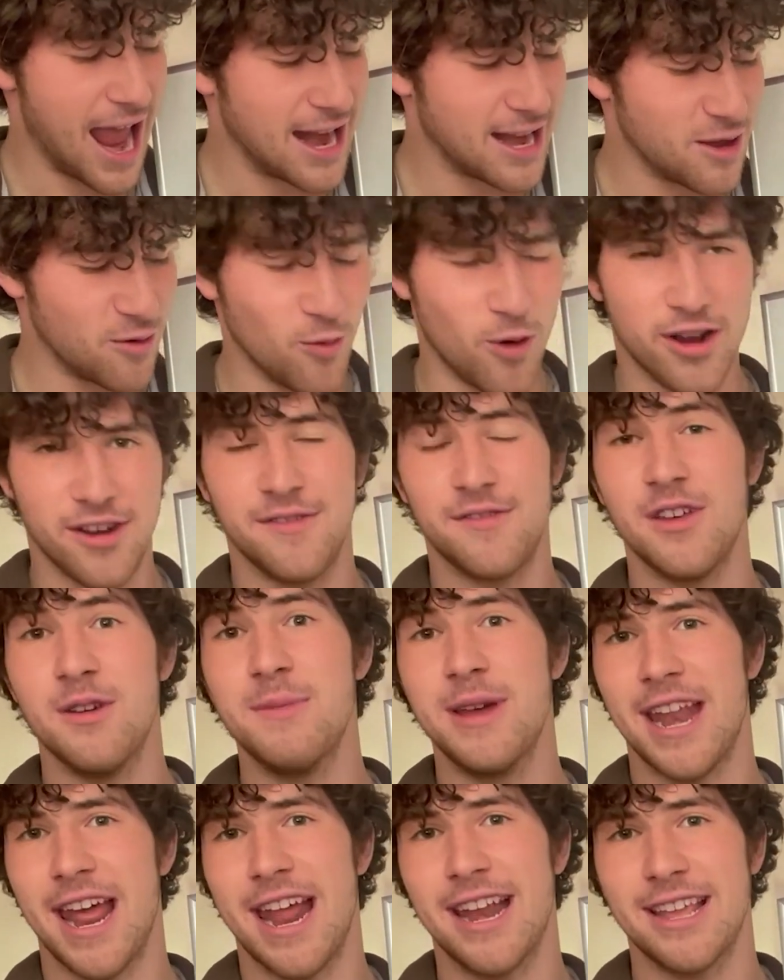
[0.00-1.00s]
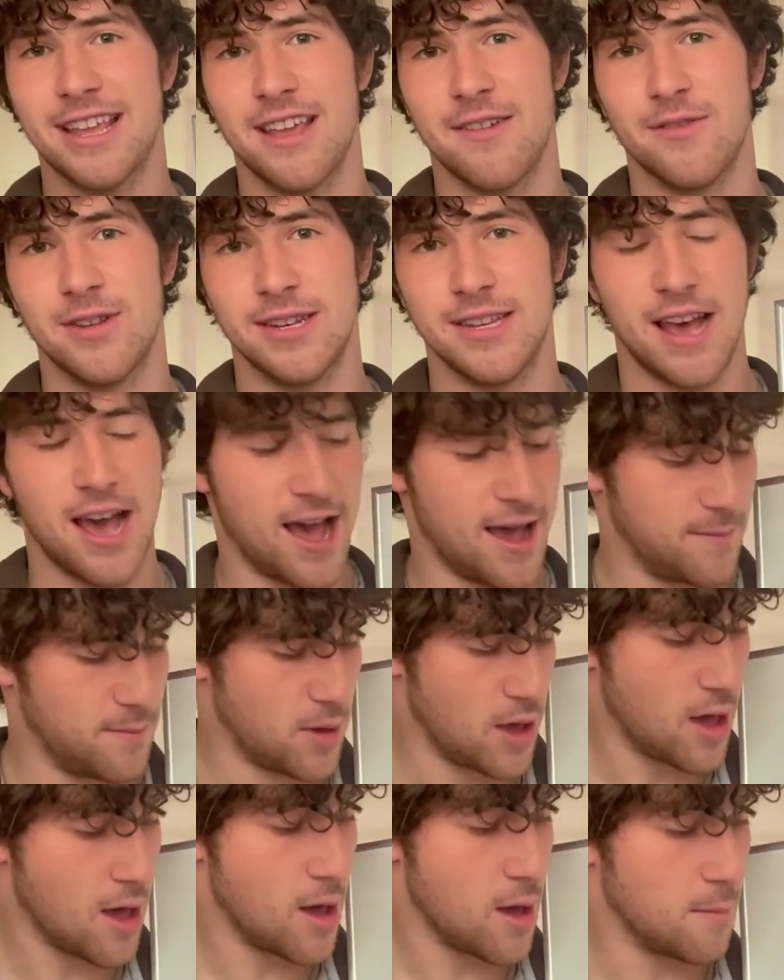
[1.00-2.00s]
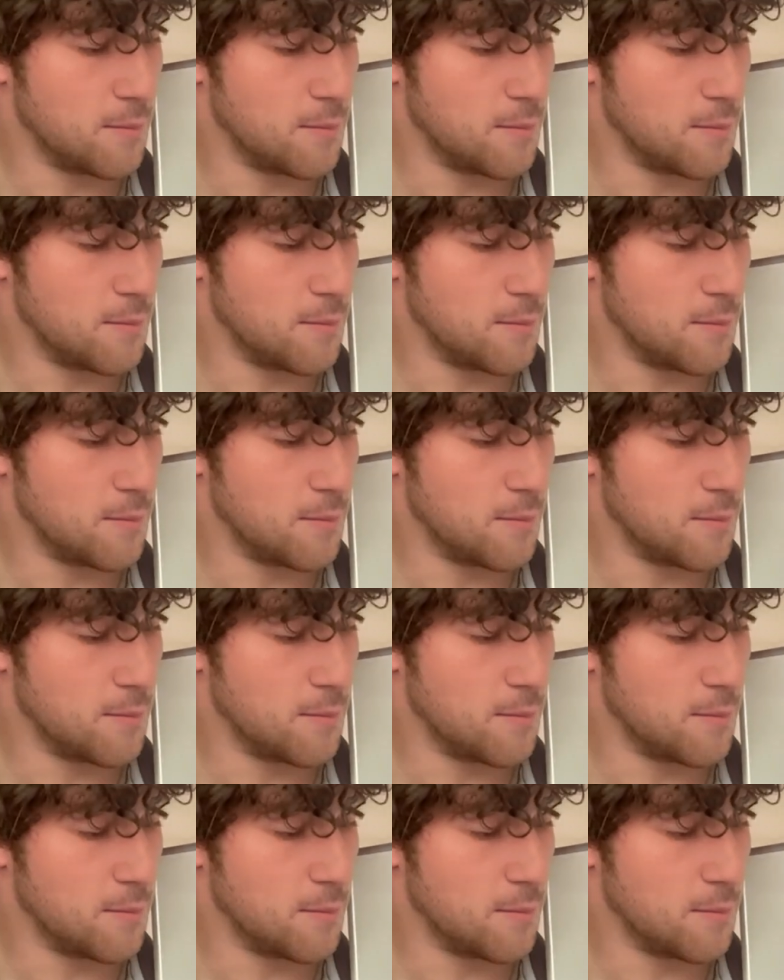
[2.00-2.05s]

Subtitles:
any one of them at any given time,